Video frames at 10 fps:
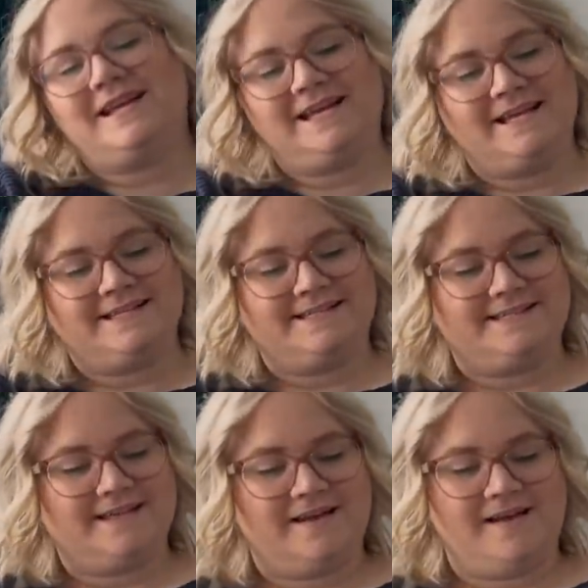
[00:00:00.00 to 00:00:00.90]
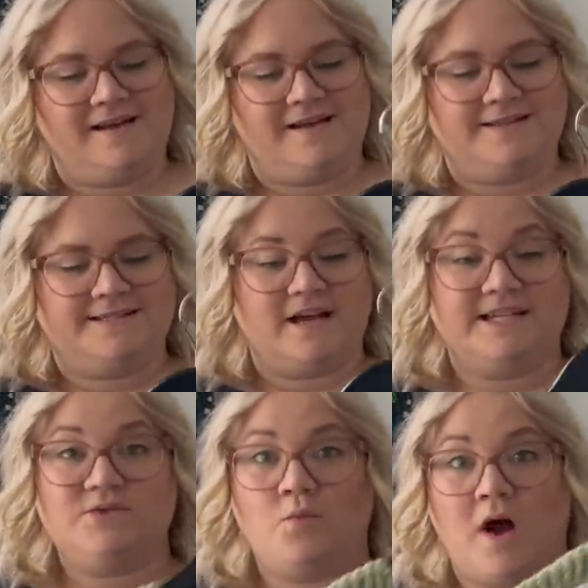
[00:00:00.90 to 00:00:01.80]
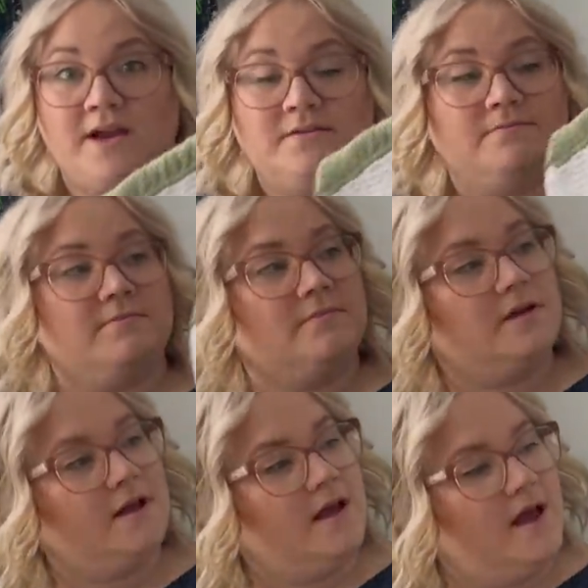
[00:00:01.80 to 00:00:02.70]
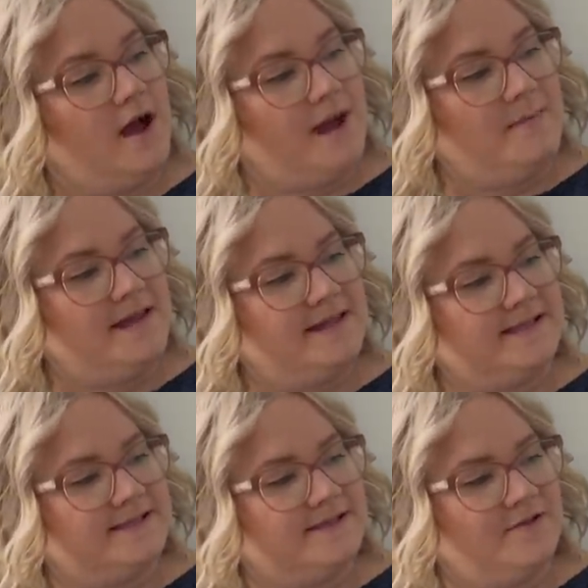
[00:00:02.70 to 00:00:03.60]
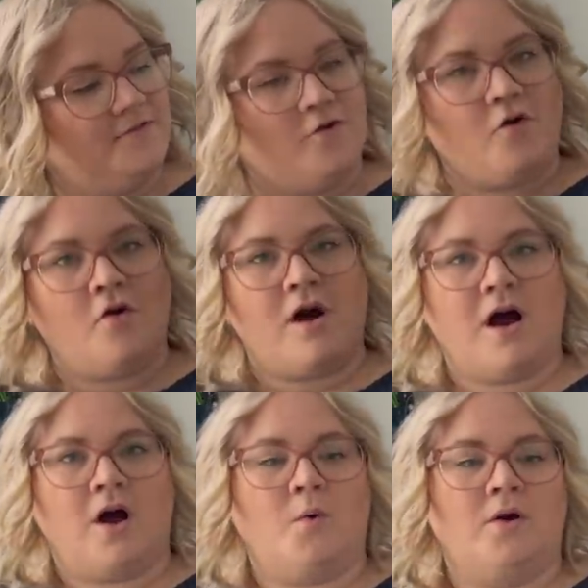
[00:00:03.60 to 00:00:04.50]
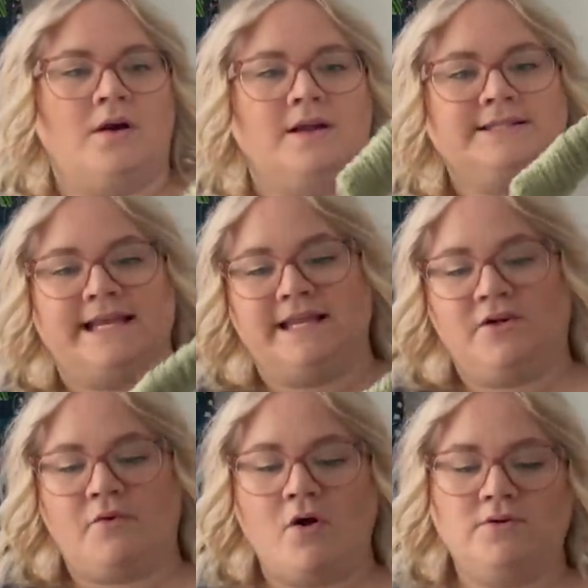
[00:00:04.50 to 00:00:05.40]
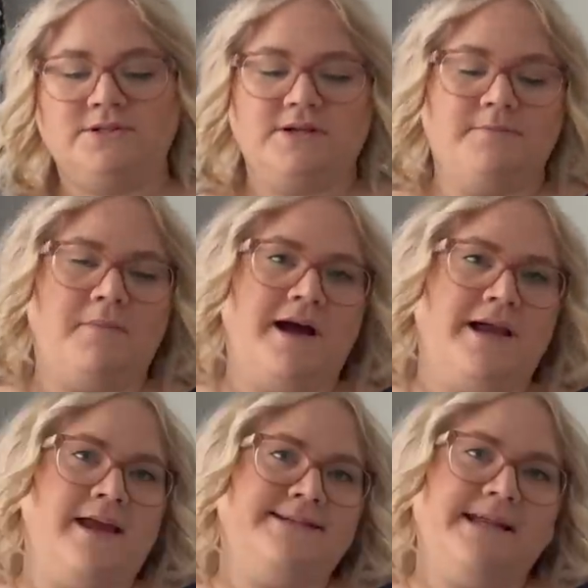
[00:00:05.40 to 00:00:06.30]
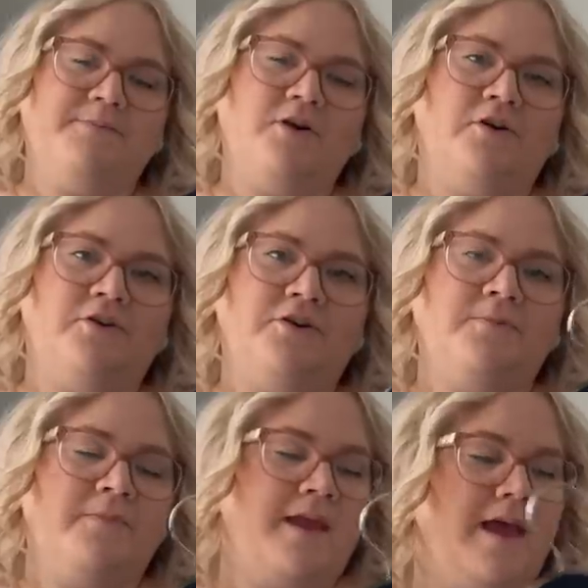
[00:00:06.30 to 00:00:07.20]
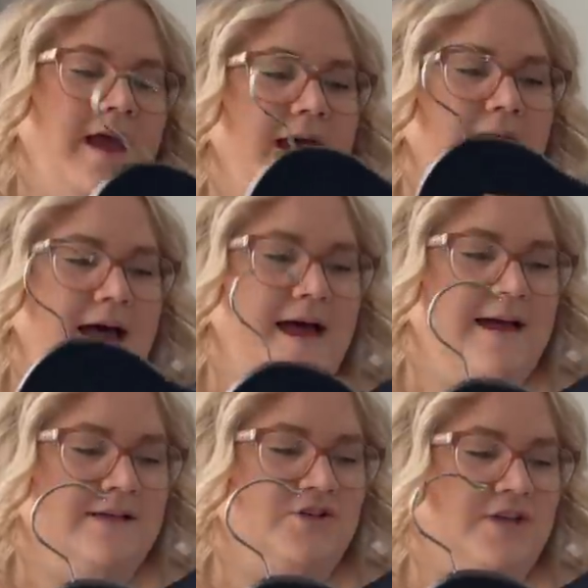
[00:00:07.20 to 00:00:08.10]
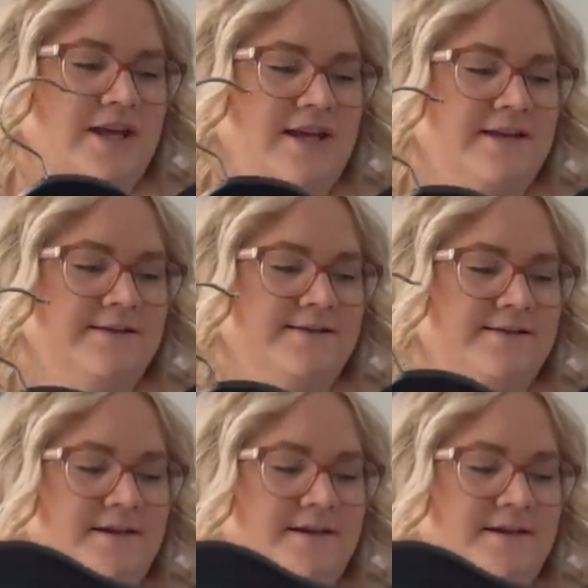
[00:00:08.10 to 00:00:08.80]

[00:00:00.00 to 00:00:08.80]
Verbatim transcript: is uh, size 1. I made this for our 10 year old, my stepdaughter, and she is,